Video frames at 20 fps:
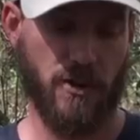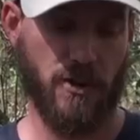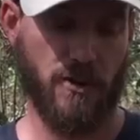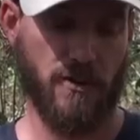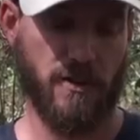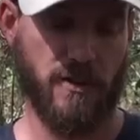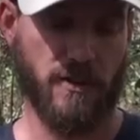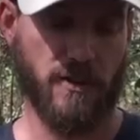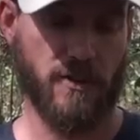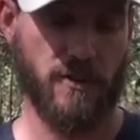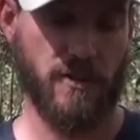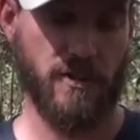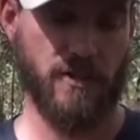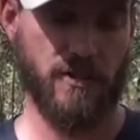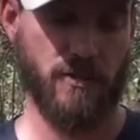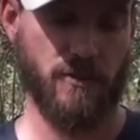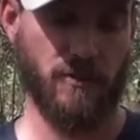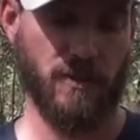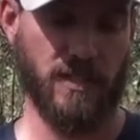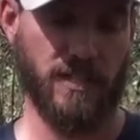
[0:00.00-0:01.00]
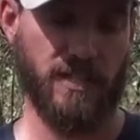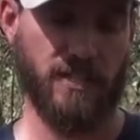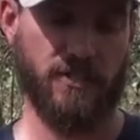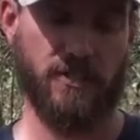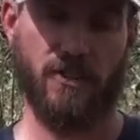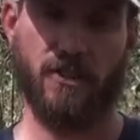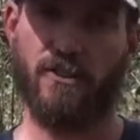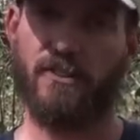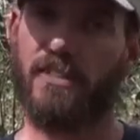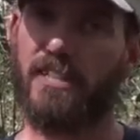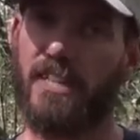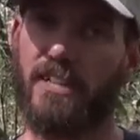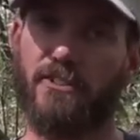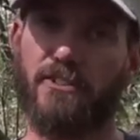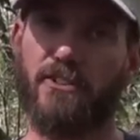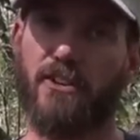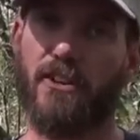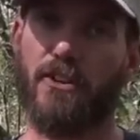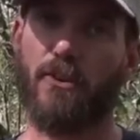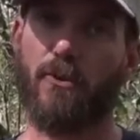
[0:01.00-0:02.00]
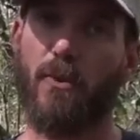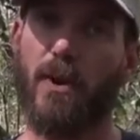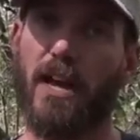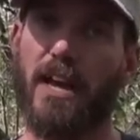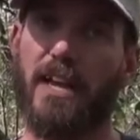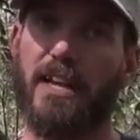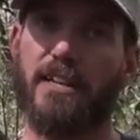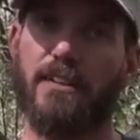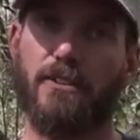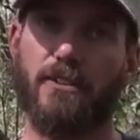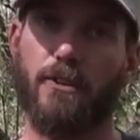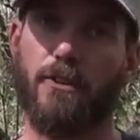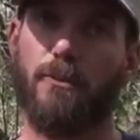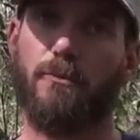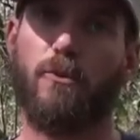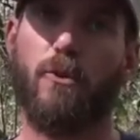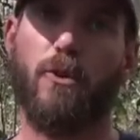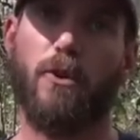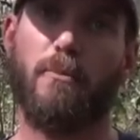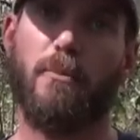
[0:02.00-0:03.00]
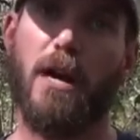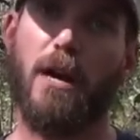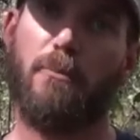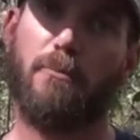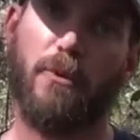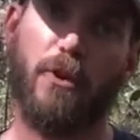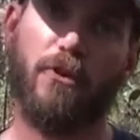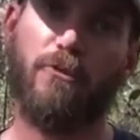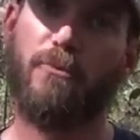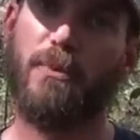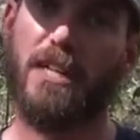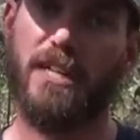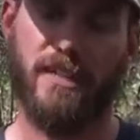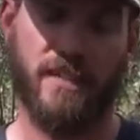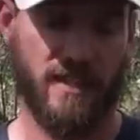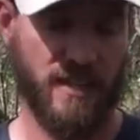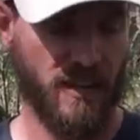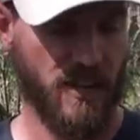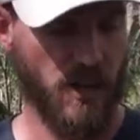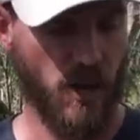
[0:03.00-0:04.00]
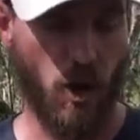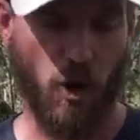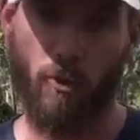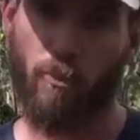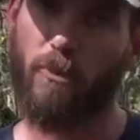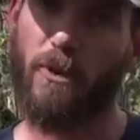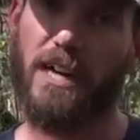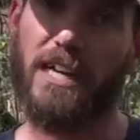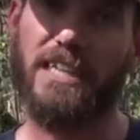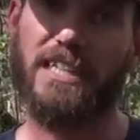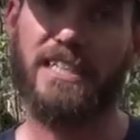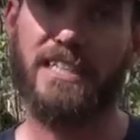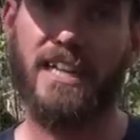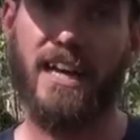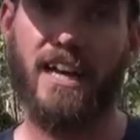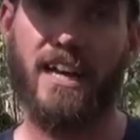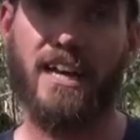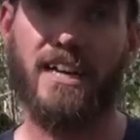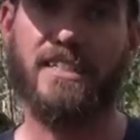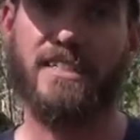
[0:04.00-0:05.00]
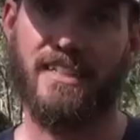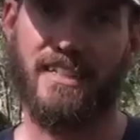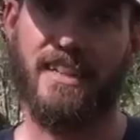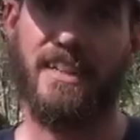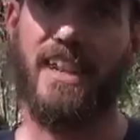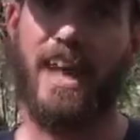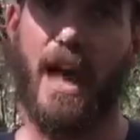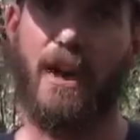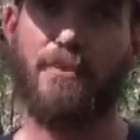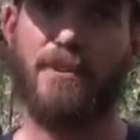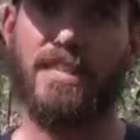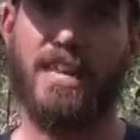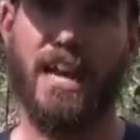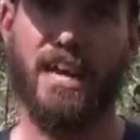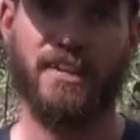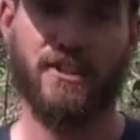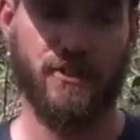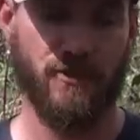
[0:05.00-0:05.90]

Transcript: her and are going to release her, send her on her way, and learn more about movement, home range size, and habitat